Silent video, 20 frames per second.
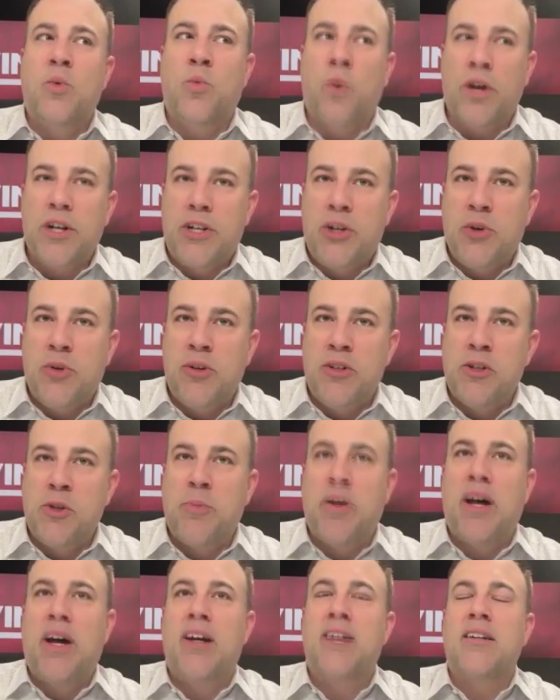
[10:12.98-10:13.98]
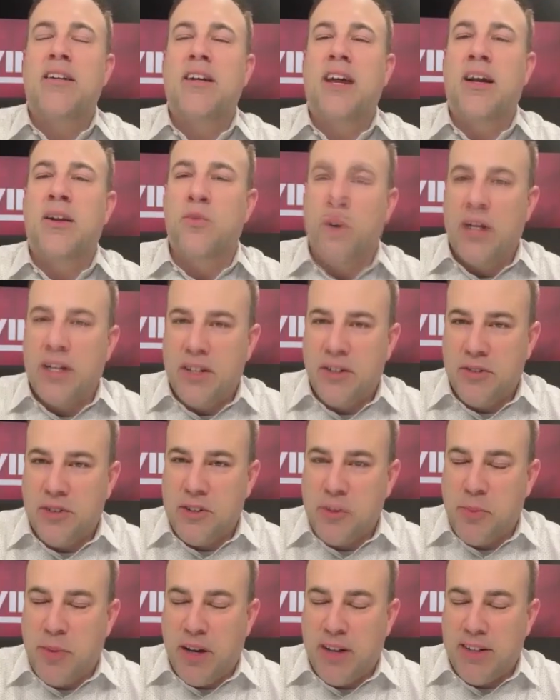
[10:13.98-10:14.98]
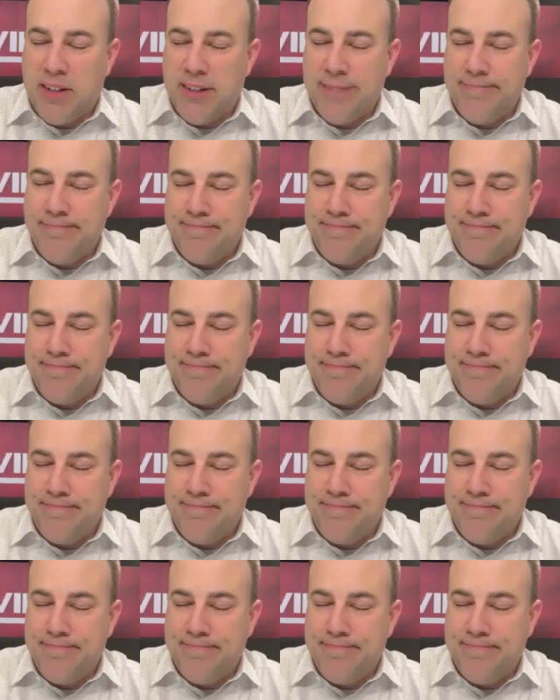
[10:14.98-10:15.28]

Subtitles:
what to expect and when to expect it.